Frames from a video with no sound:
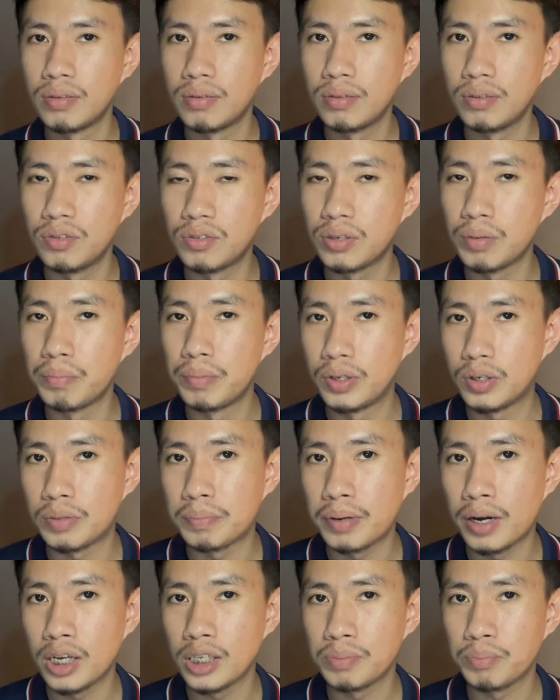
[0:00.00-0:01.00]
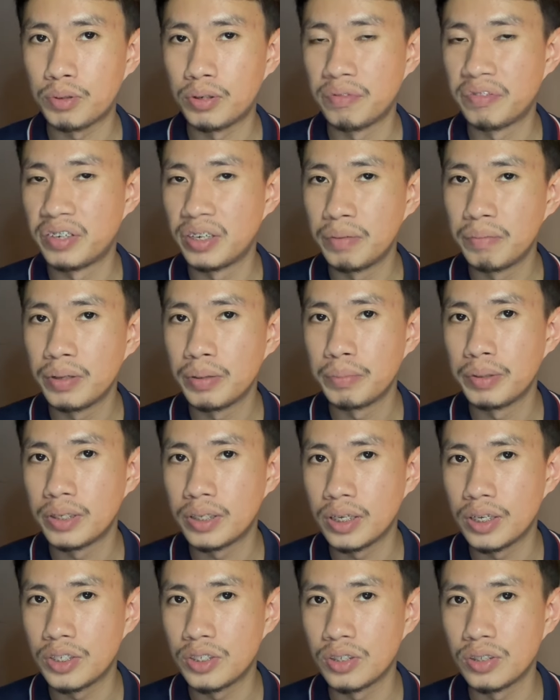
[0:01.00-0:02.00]
you submit your passport for
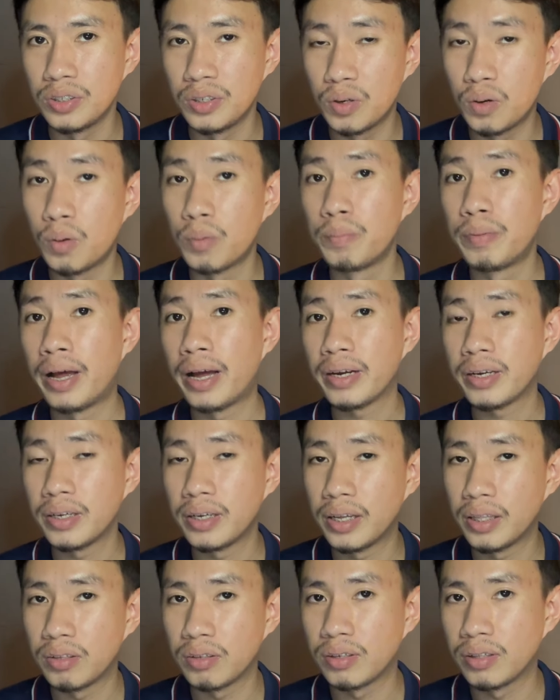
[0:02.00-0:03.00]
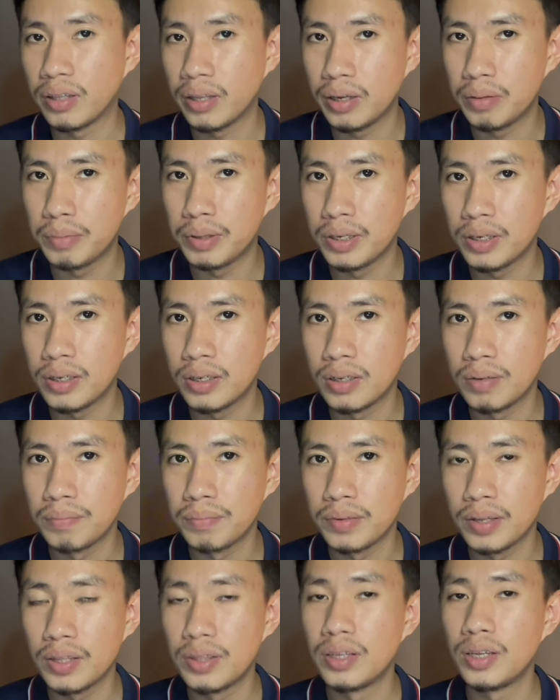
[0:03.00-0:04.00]
implementation, you go back again to claim it,
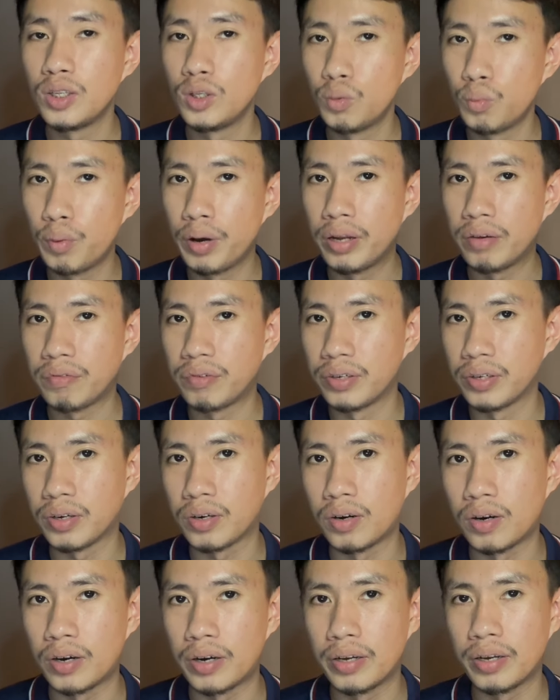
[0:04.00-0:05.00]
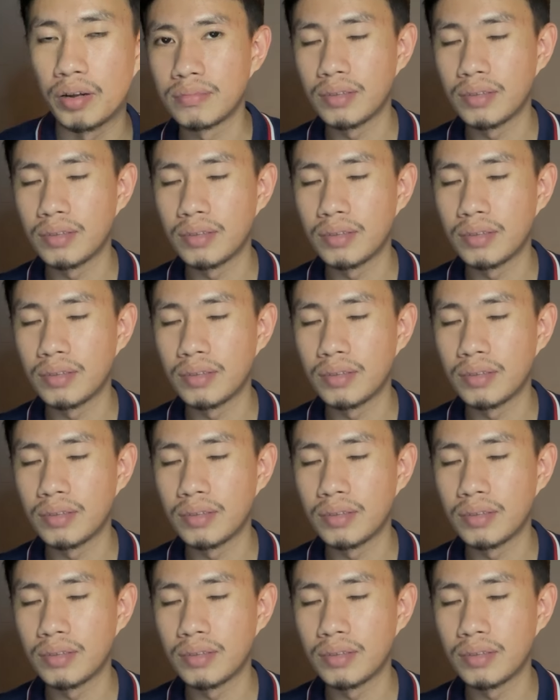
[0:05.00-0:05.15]
and then you wait for the card.